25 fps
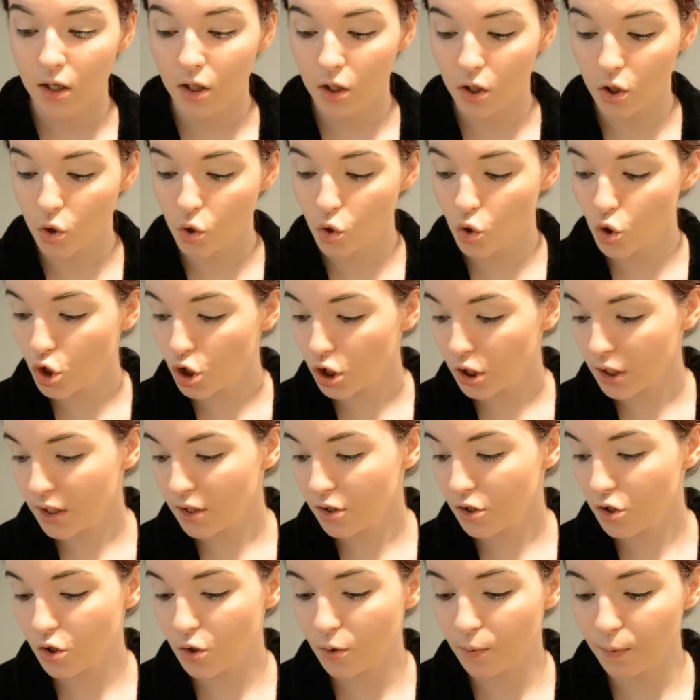Usually
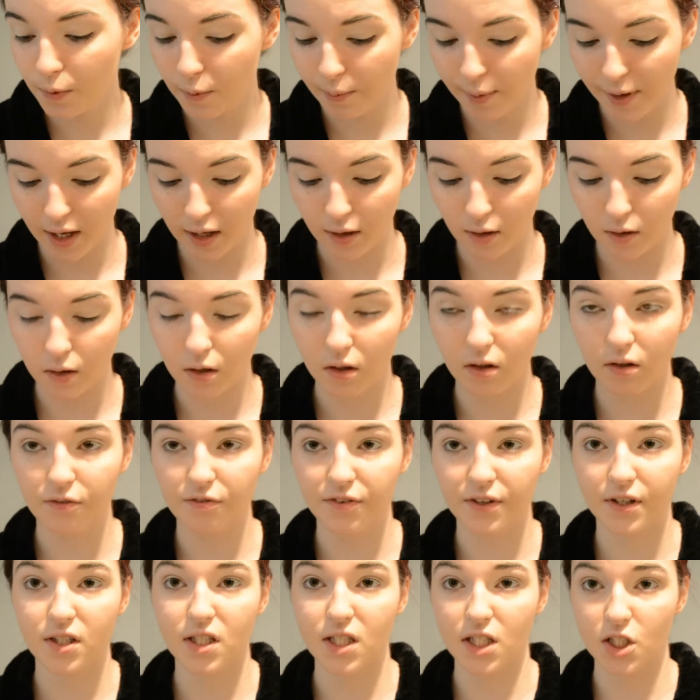super pale
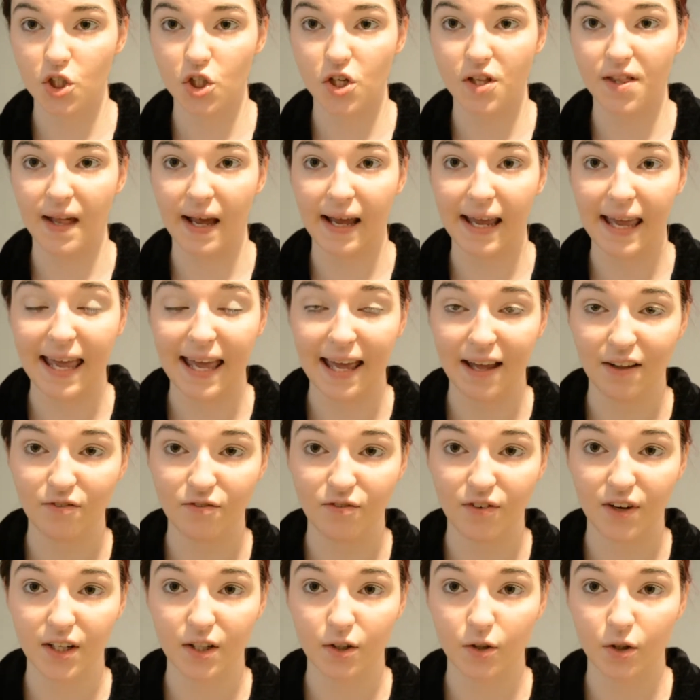foundations I can
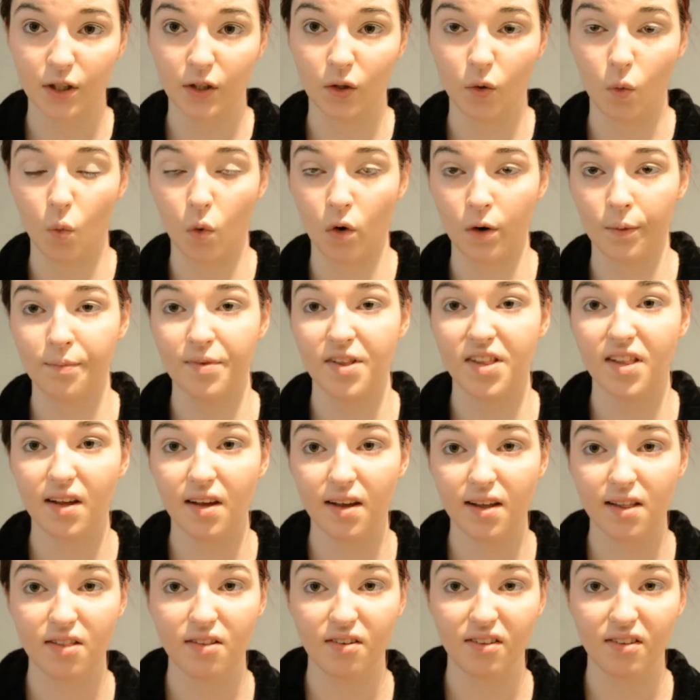find are on the warm side,